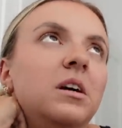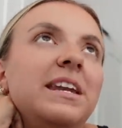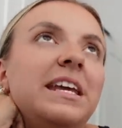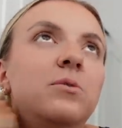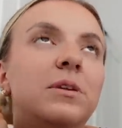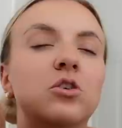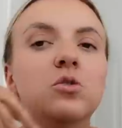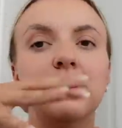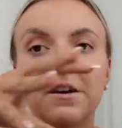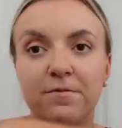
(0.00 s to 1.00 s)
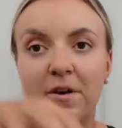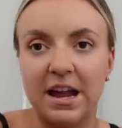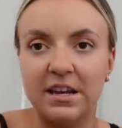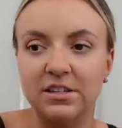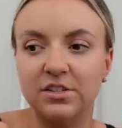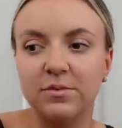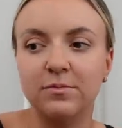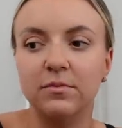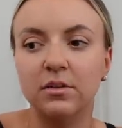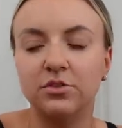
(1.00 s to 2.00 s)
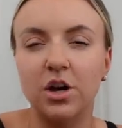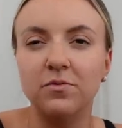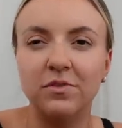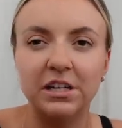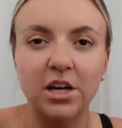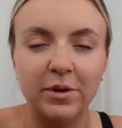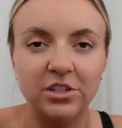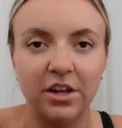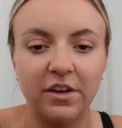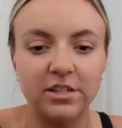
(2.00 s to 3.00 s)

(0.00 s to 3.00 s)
And equally, all my friends don't really know each other.